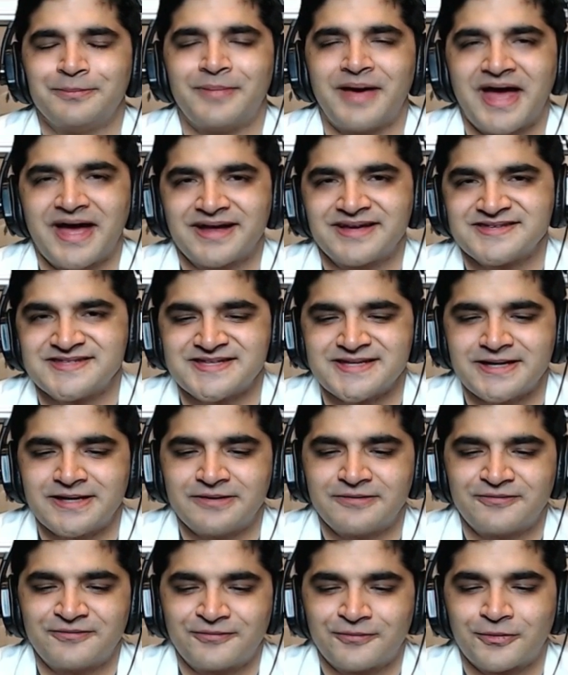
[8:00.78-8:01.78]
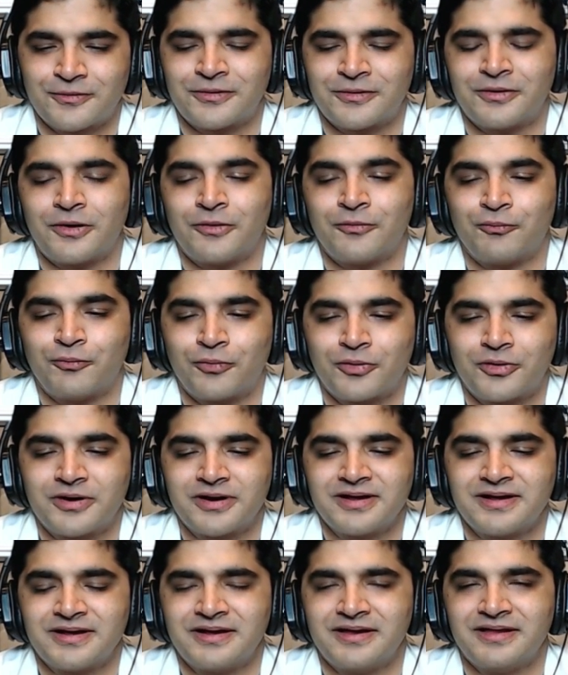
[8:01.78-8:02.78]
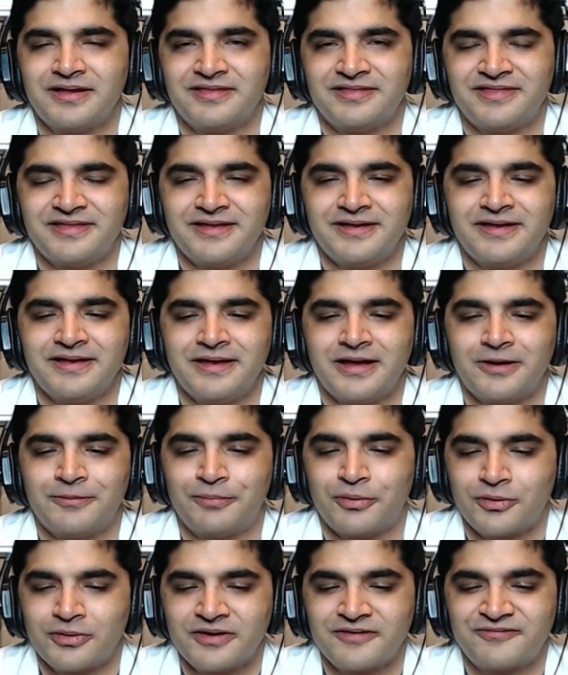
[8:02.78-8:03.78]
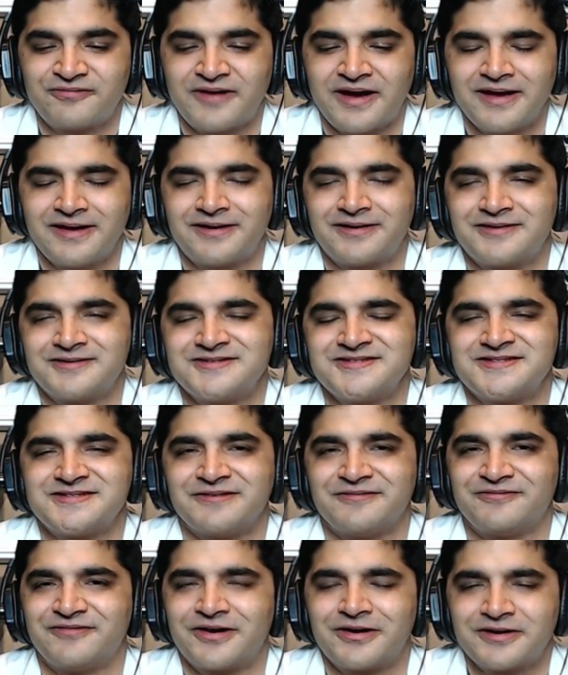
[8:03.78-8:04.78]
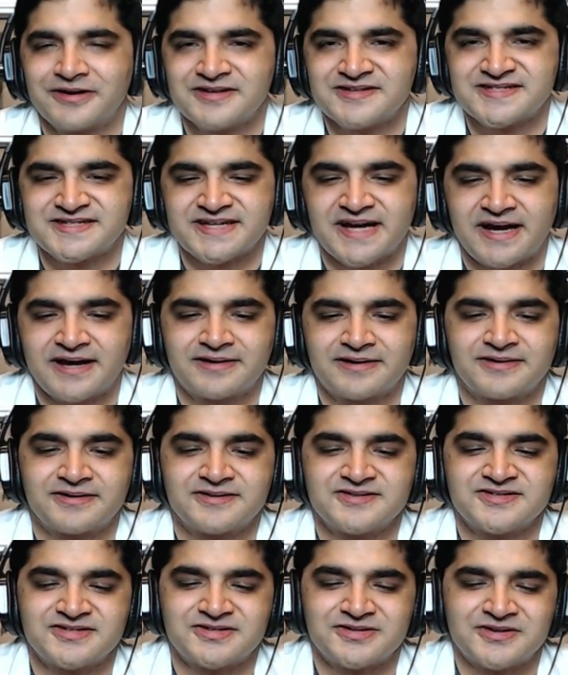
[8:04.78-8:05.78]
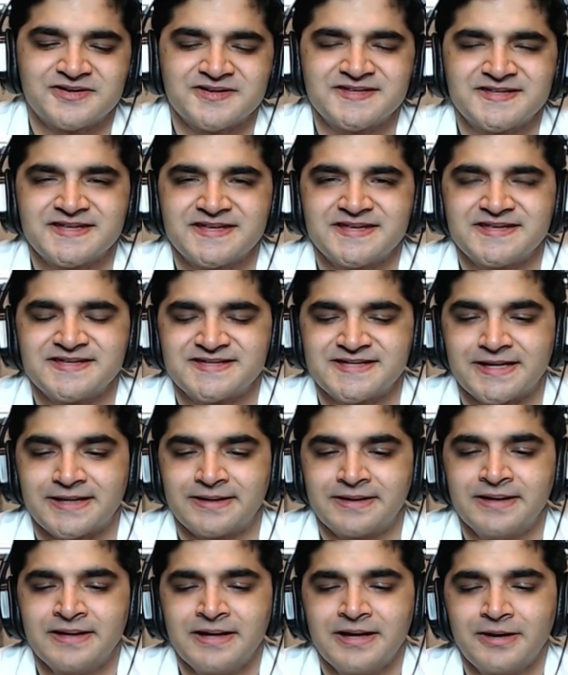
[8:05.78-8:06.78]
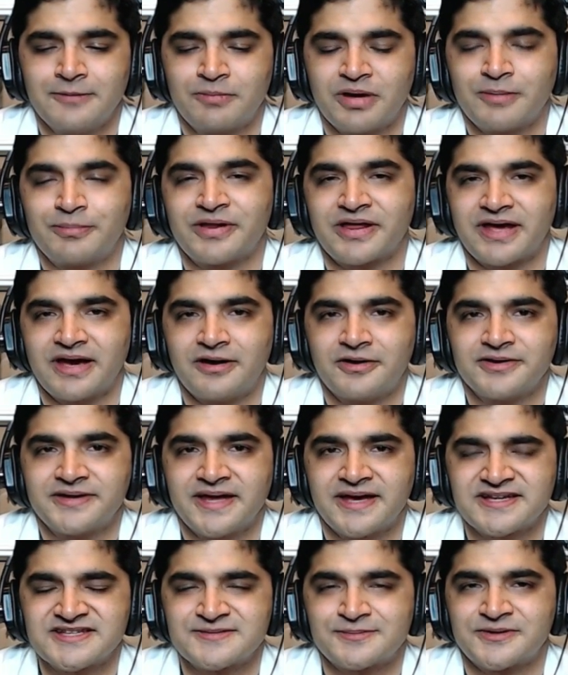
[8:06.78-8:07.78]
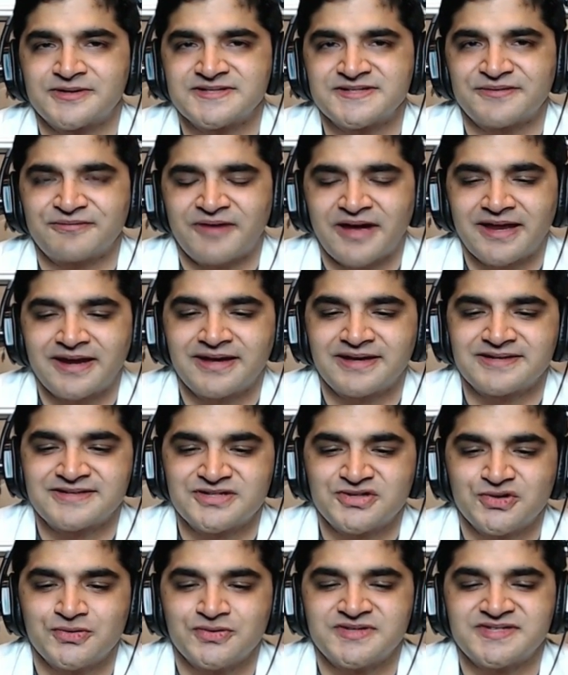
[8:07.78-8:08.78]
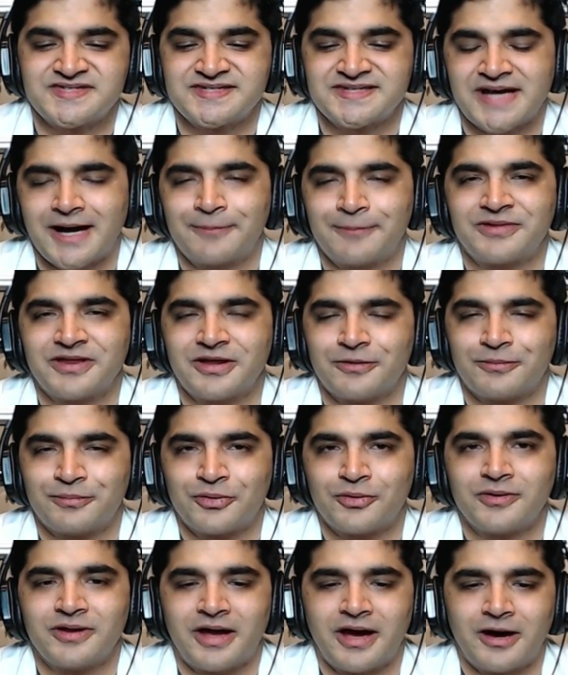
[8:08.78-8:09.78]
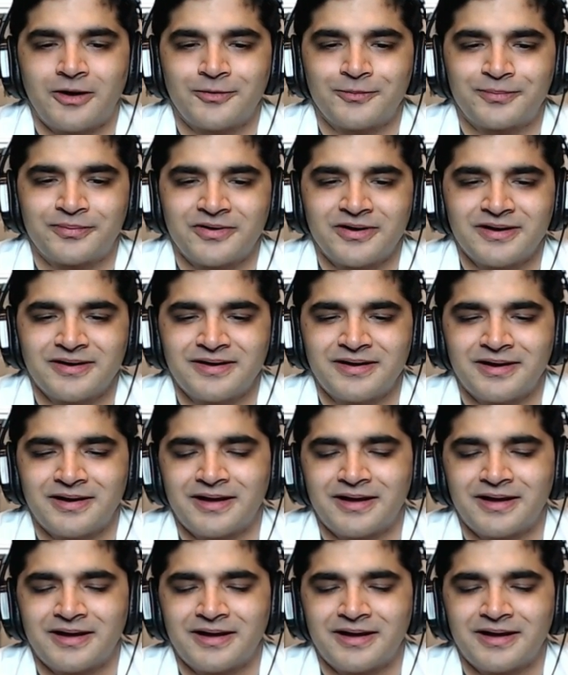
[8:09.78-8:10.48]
Magazine for awarding the Ebola fighters, the various doctors, nurses, and public health experts fighting to stop the Ebola outbreak